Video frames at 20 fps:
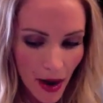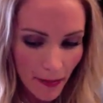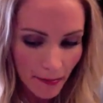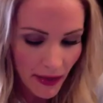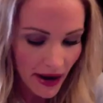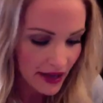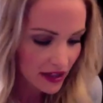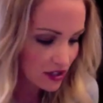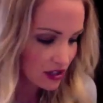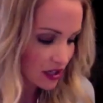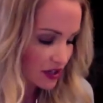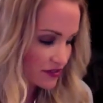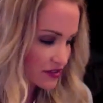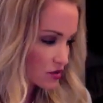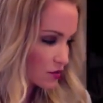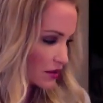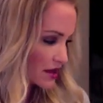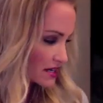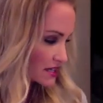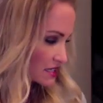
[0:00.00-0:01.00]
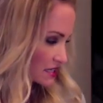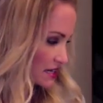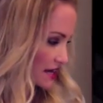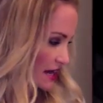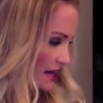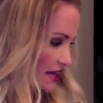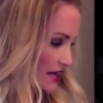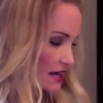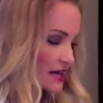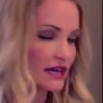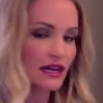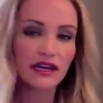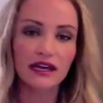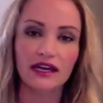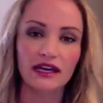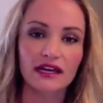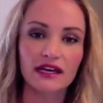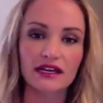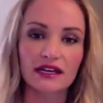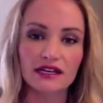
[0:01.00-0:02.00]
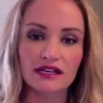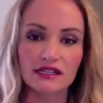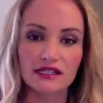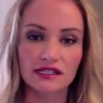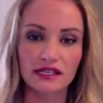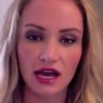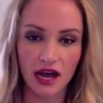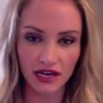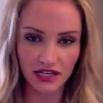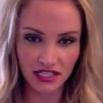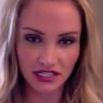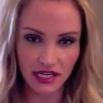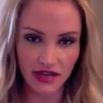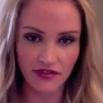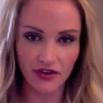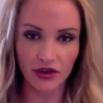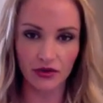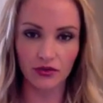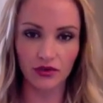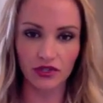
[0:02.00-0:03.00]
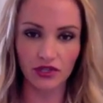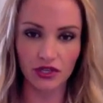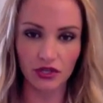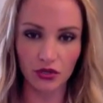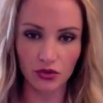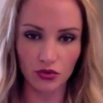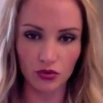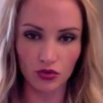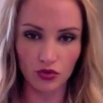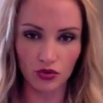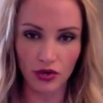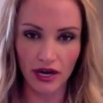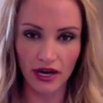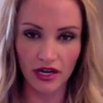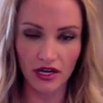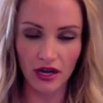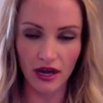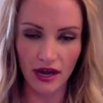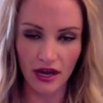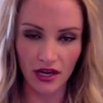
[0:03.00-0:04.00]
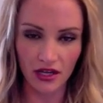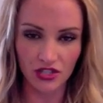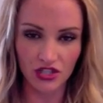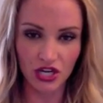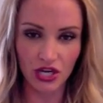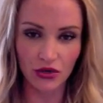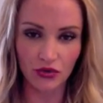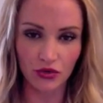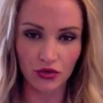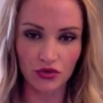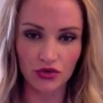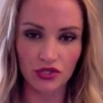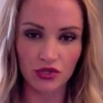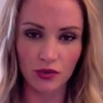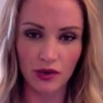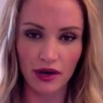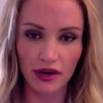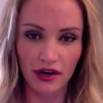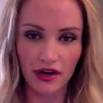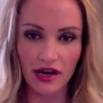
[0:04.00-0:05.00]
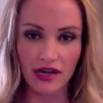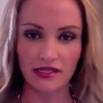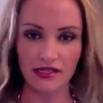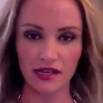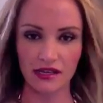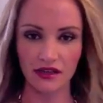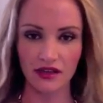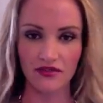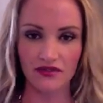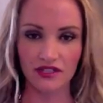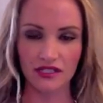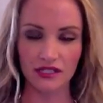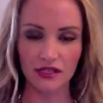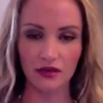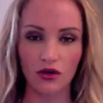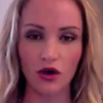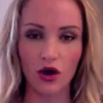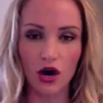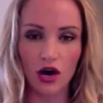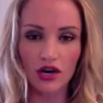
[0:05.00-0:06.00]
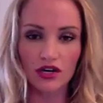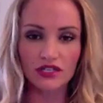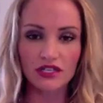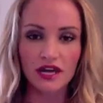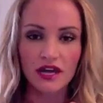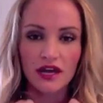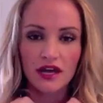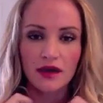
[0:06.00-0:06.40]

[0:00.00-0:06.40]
My look of the week today is, I just have on a really cute, great jcrew sweater. I love this heart.